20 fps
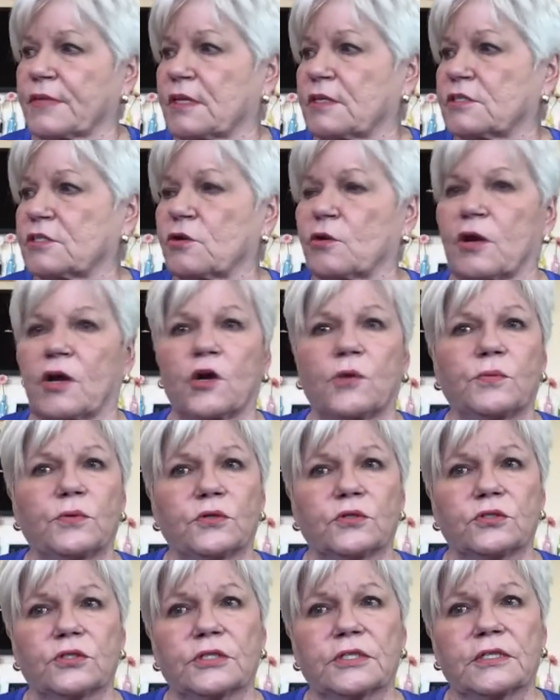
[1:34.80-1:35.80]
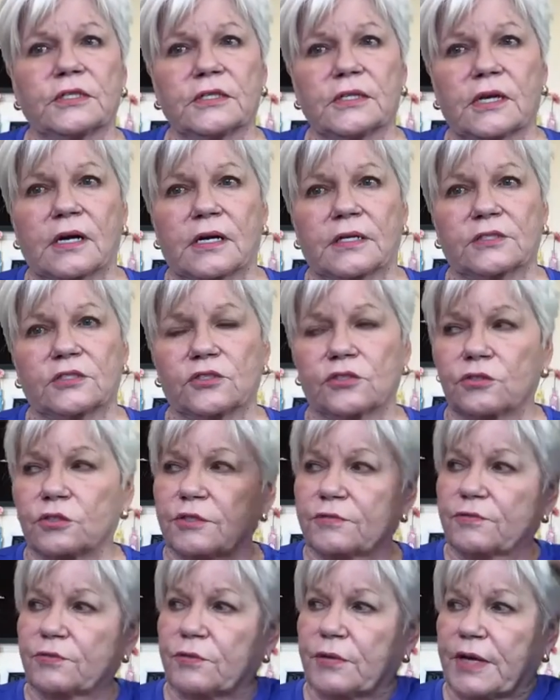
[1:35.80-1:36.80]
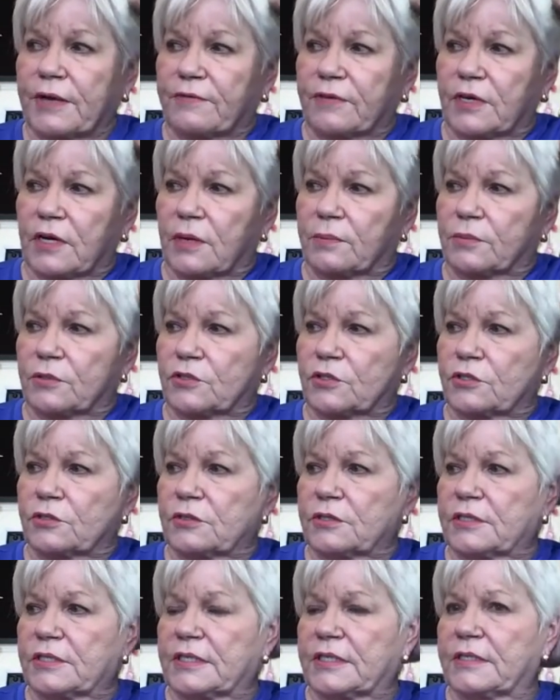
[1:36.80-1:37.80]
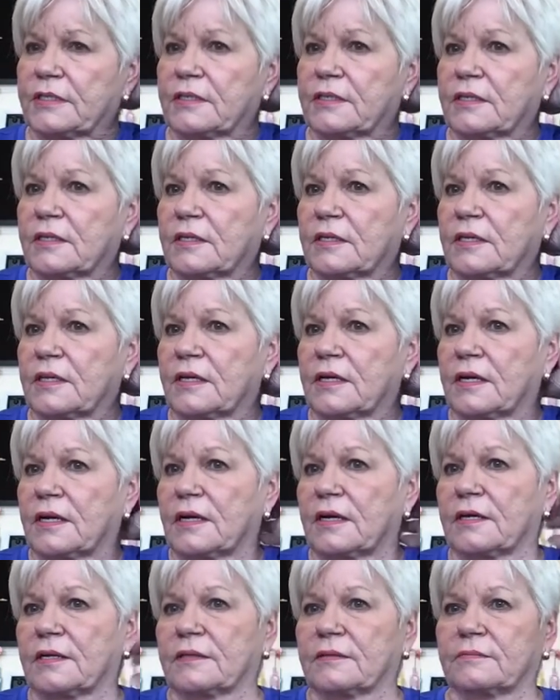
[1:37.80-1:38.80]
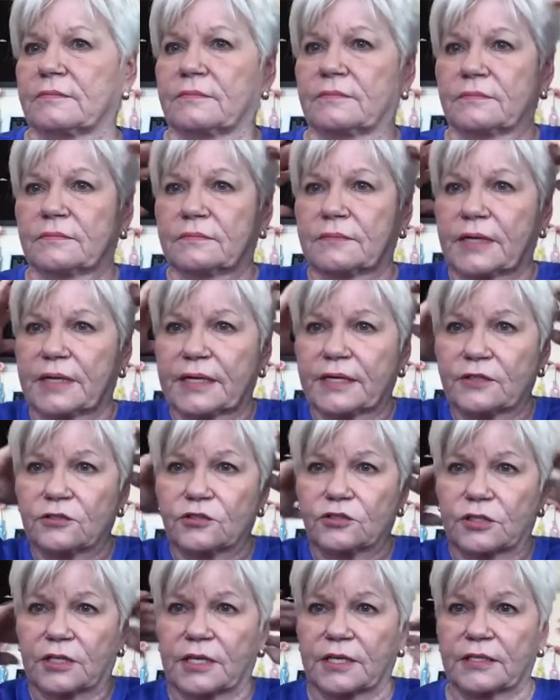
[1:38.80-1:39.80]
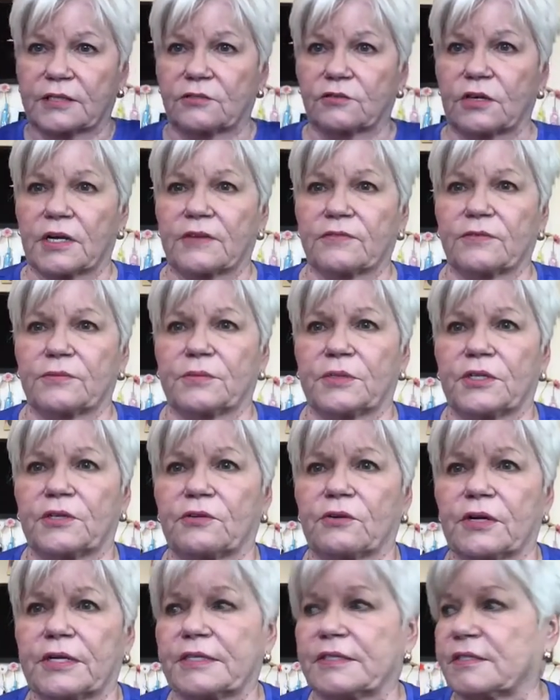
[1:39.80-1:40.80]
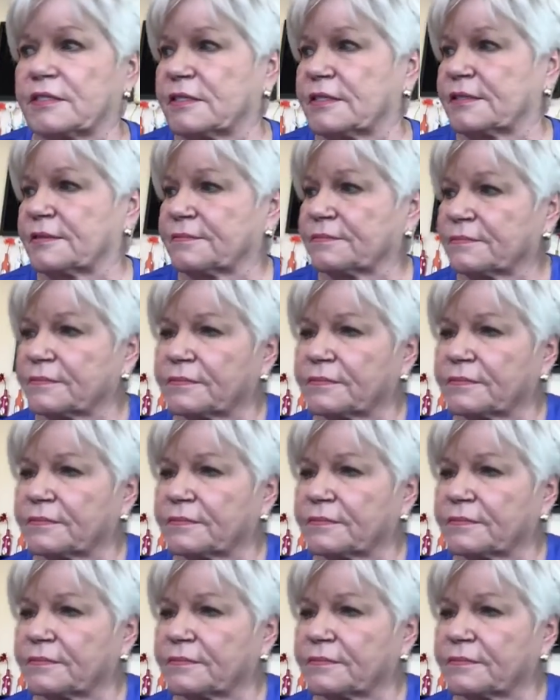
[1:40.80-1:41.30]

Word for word: So I hope you'll look at the concert if you have an opportunity. Um, my hair's kind of driving me crazy.